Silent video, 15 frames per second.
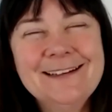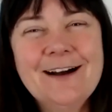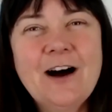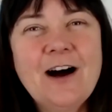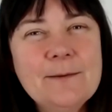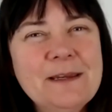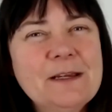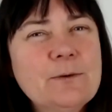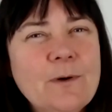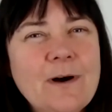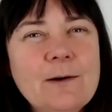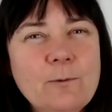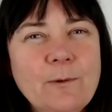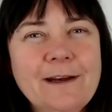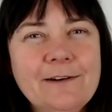I'd be
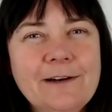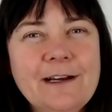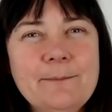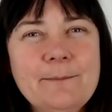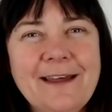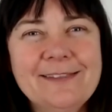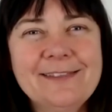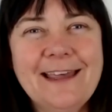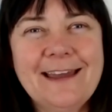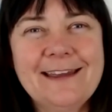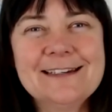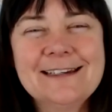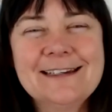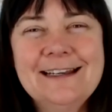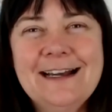quite wary about
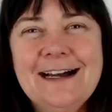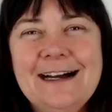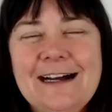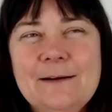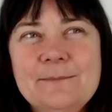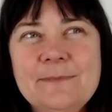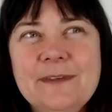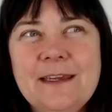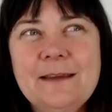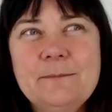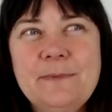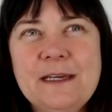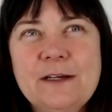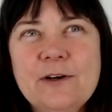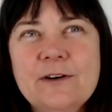that,
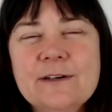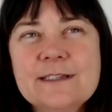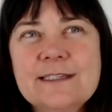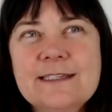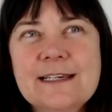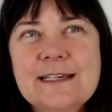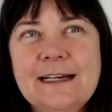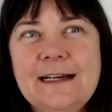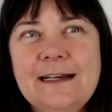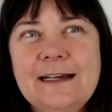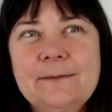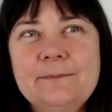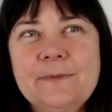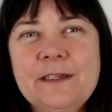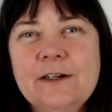because,
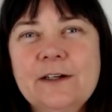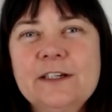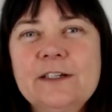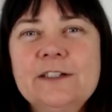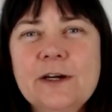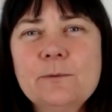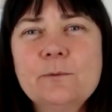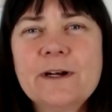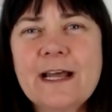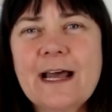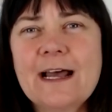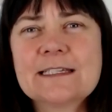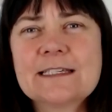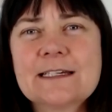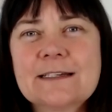you don't want
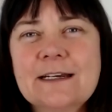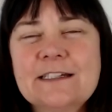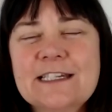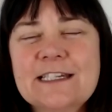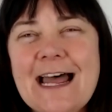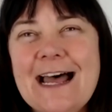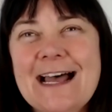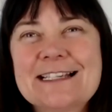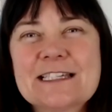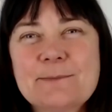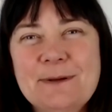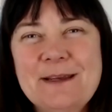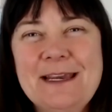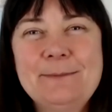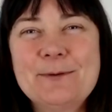to ask
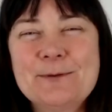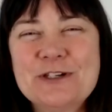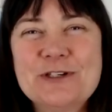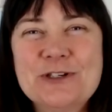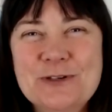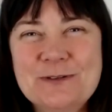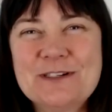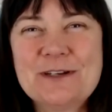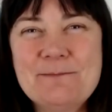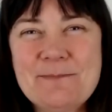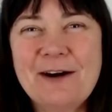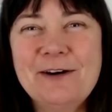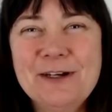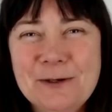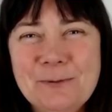people to
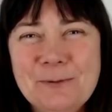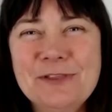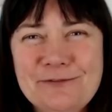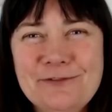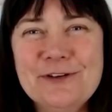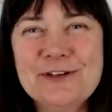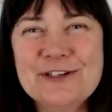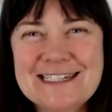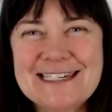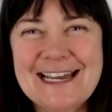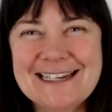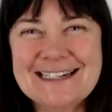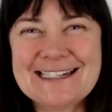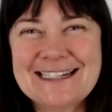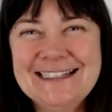marry you on the first
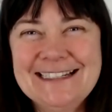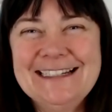date.